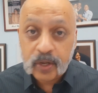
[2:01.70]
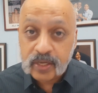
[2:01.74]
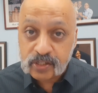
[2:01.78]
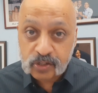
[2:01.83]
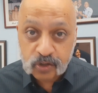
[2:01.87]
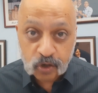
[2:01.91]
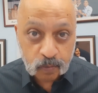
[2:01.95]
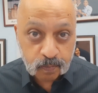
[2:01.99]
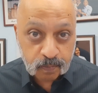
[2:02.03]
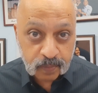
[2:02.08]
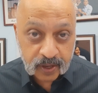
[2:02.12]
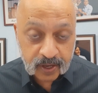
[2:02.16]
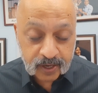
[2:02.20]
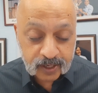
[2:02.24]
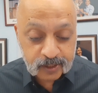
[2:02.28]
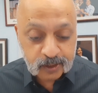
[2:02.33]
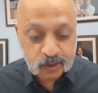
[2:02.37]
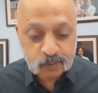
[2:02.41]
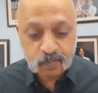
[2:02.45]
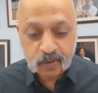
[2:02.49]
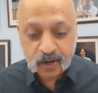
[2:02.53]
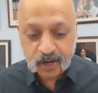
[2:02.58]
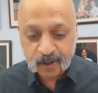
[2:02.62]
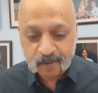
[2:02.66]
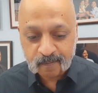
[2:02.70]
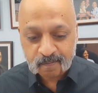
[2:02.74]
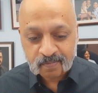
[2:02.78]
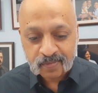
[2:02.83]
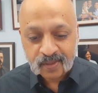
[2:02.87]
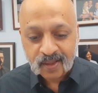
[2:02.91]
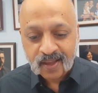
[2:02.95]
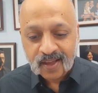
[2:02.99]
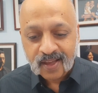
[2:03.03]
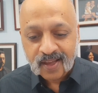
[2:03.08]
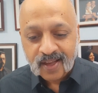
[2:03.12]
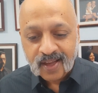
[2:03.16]
waste your parents' money.
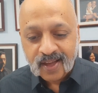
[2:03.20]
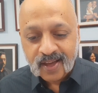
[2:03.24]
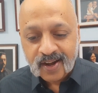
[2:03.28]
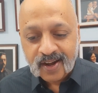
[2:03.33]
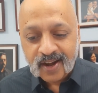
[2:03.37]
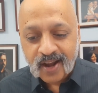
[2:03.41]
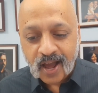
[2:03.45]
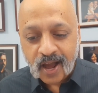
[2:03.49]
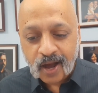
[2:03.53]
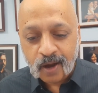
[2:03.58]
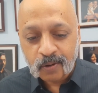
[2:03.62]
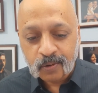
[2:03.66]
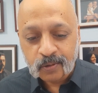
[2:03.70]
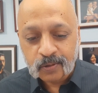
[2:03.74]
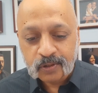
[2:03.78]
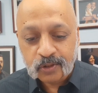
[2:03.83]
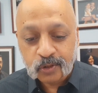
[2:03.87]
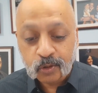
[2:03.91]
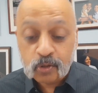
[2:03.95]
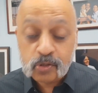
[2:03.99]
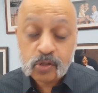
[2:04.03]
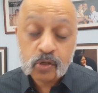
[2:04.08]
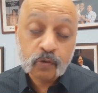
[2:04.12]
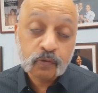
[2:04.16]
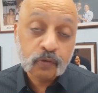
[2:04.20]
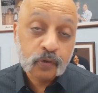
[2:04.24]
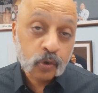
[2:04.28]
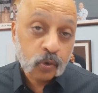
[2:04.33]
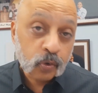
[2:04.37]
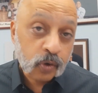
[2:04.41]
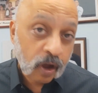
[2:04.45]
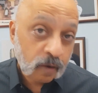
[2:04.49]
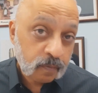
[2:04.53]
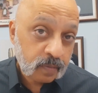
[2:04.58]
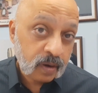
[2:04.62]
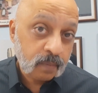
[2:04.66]
Now, those of you
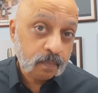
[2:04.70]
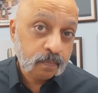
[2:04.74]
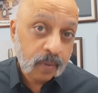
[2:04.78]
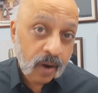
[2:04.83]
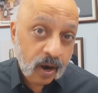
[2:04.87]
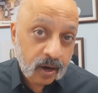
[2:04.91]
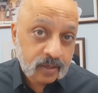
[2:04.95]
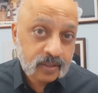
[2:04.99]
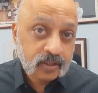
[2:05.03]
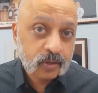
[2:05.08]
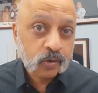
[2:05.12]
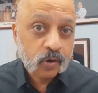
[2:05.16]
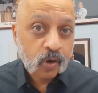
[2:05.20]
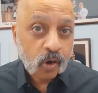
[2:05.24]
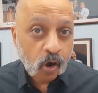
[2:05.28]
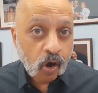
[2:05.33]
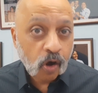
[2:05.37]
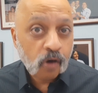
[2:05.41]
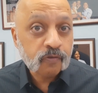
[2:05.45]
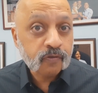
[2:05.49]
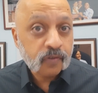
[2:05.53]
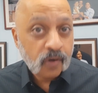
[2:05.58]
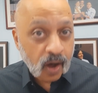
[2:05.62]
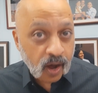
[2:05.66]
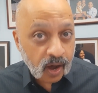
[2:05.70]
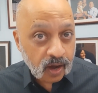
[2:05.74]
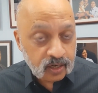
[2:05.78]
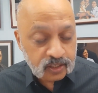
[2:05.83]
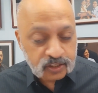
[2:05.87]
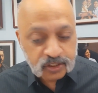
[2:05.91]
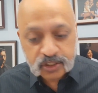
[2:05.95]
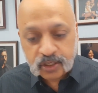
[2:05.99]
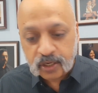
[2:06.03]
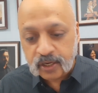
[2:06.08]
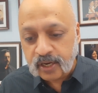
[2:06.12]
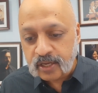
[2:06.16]
who have been part of
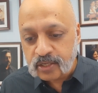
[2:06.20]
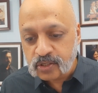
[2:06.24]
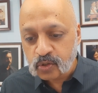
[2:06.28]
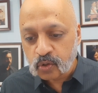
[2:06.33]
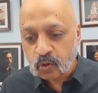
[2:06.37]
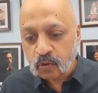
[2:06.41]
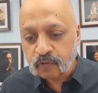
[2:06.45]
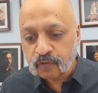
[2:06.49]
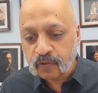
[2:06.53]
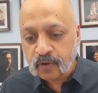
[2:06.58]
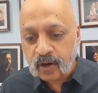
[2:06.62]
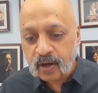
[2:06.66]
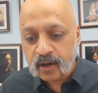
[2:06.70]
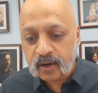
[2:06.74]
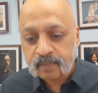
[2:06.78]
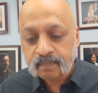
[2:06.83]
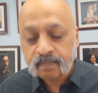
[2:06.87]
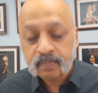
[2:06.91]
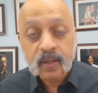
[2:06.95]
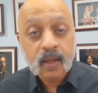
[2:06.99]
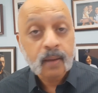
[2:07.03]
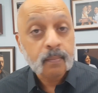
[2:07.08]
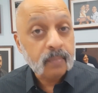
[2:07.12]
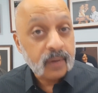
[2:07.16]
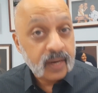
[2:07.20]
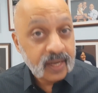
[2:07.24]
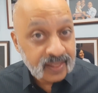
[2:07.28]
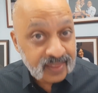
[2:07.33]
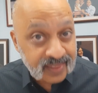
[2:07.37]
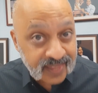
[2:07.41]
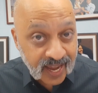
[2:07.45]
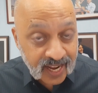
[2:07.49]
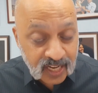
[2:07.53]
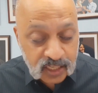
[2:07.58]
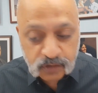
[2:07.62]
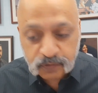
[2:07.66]
our journey so far, many
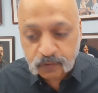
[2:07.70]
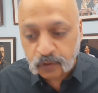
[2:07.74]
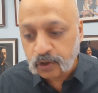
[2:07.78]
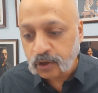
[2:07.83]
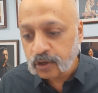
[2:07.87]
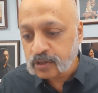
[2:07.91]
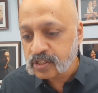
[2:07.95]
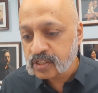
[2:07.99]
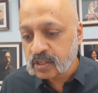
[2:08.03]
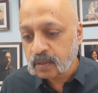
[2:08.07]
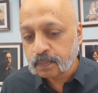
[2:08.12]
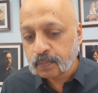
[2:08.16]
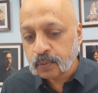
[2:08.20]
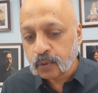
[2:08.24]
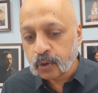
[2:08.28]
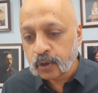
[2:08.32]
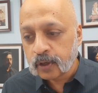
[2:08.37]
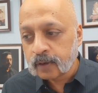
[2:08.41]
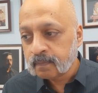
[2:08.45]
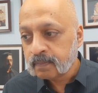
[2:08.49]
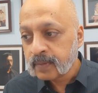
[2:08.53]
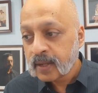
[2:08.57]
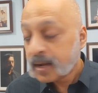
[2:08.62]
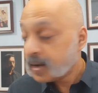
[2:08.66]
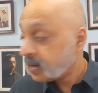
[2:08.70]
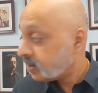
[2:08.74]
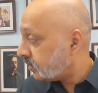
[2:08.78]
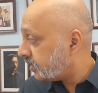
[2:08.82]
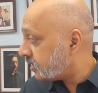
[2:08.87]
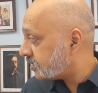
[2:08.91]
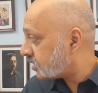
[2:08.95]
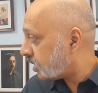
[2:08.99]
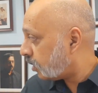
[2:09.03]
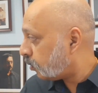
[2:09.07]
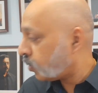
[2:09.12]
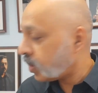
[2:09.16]
thanks for your support.
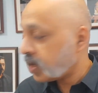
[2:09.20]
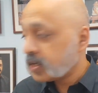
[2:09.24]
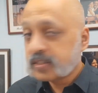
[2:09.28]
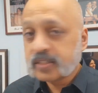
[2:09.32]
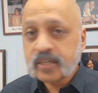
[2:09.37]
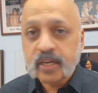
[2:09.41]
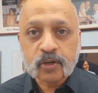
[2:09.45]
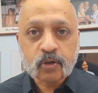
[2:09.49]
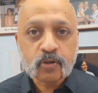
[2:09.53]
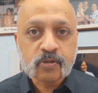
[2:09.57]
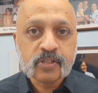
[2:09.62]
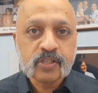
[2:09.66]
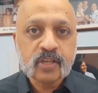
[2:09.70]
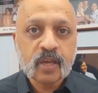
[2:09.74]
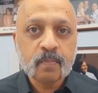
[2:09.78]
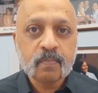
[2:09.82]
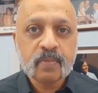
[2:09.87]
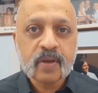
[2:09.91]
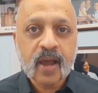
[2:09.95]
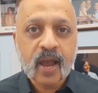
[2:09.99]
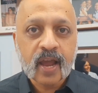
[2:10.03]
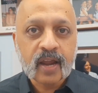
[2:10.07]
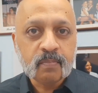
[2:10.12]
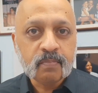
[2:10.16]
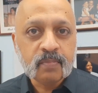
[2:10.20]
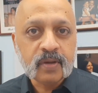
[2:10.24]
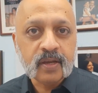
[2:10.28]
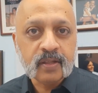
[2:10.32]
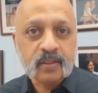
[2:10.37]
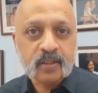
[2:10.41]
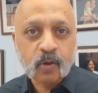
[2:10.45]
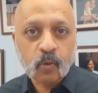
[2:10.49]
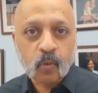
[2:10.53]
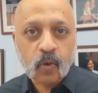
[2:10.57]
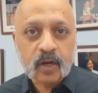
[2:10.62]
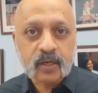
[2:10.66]
These awards that you see behind me,
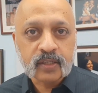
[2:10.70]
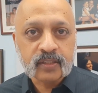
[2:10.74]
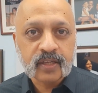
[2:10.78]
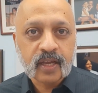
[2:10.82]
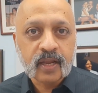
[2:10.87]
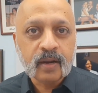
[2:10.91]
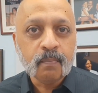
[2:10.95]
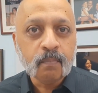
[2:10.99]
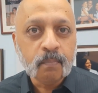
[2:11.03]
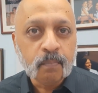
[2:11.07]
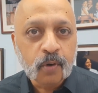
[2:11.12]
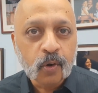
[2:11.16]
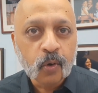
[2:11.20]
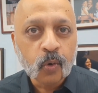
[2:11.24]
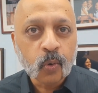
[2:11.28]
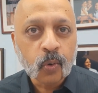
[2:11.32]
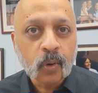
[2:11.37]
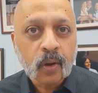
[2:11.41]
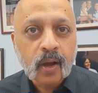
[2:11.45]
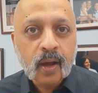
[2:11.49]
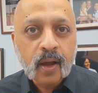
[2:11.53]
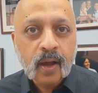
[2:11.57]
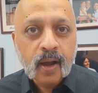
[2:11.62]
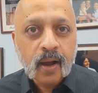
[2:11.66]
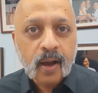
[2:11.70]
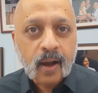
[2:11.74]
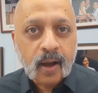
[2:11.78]
the ones in blue,